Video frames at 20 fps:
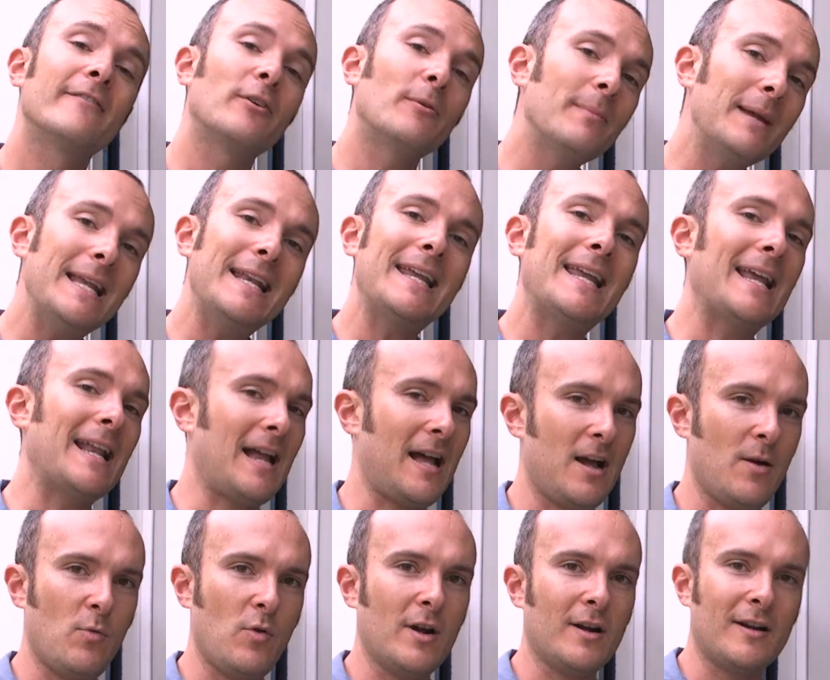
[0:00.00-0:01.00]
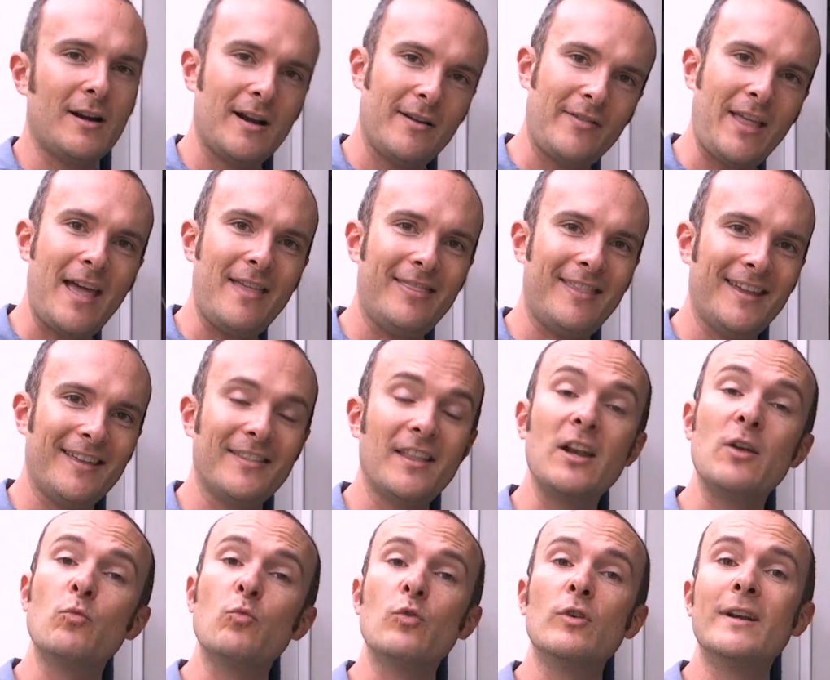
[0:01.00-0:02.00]
for me to get hot water out of that thing
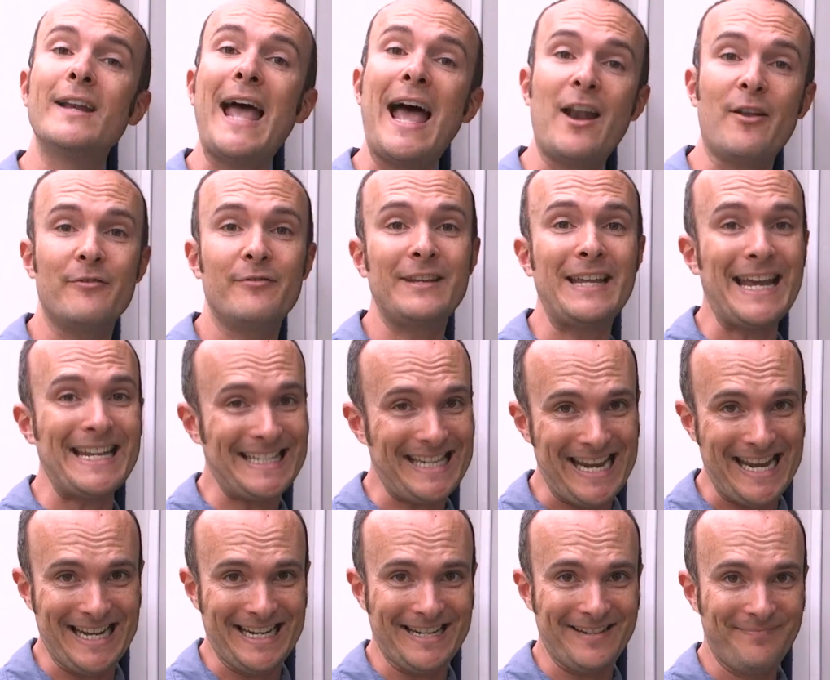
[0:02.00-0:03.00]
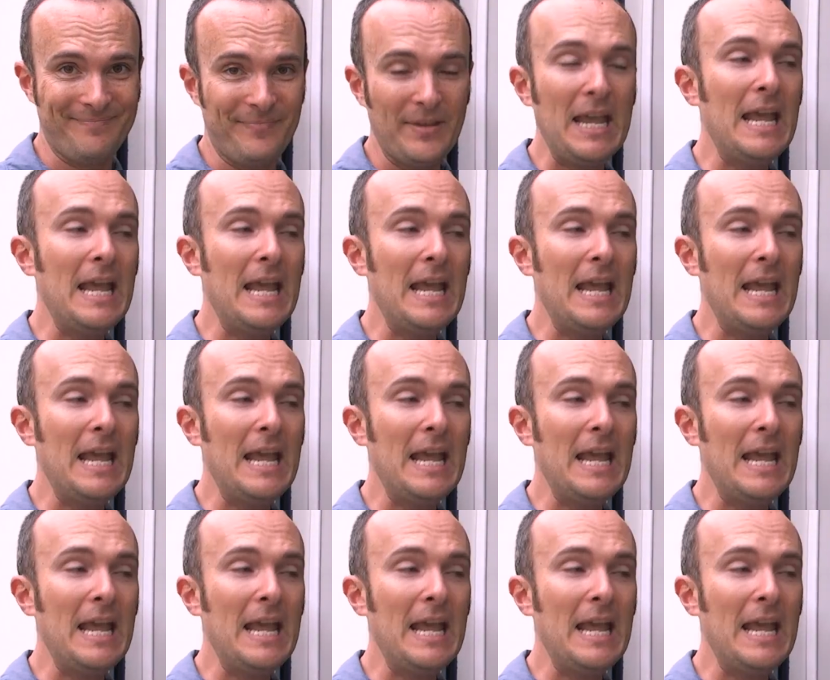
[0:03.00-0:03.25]
than it would out of a tank.